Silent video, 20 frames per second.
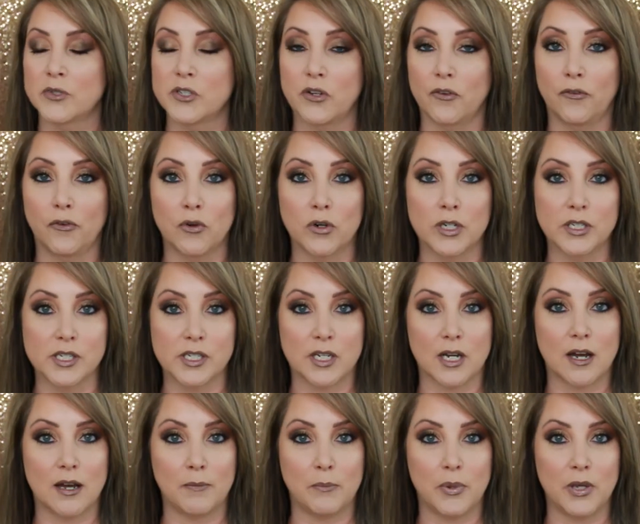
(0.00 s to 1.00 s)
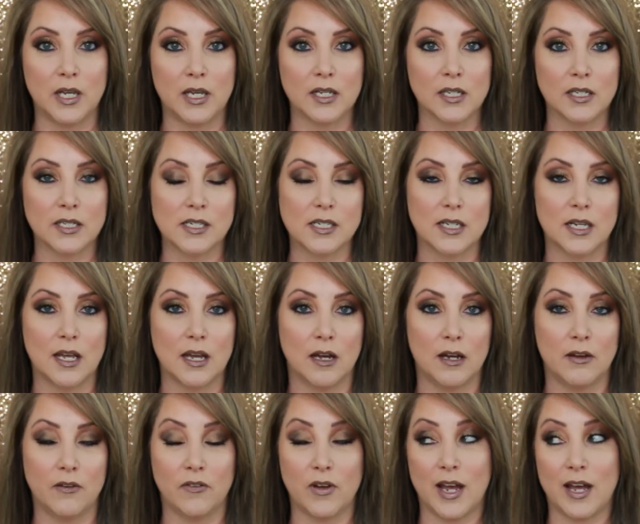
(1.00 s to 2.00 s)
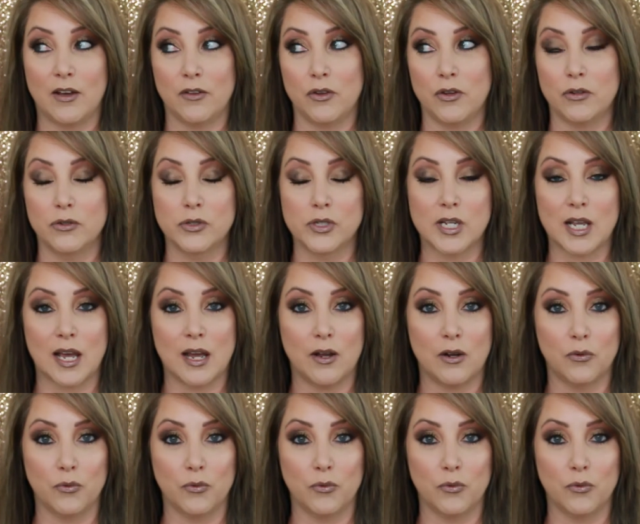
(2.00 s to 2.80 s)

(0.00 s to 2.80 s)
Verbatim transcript: Sephora's top picks of how those